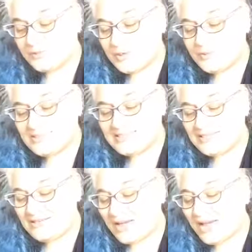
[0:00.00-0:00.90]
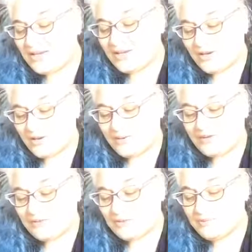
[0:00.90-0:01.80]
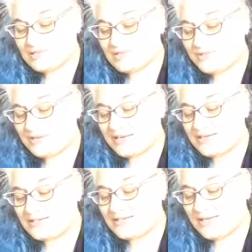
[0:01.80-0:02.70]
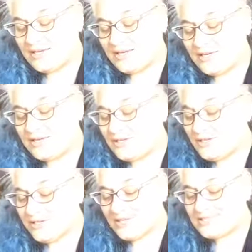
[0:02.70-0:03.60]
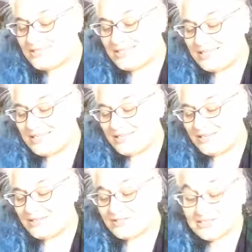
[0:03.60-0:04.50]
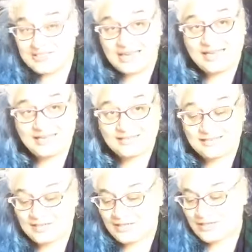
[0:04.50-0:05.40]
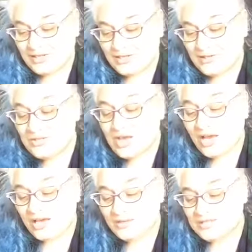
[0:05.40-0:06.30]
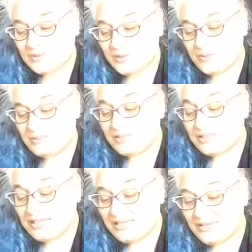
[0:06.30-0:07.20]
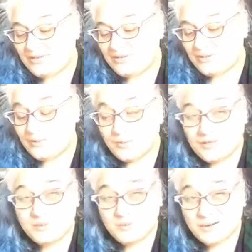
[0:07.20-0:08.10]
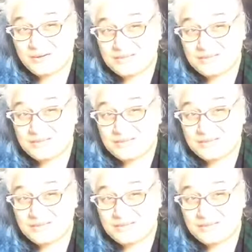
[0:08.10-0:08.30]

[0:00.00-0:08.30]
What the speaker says: what we did not know of your mysteries, could not see and understand. You taught us when we believed we were the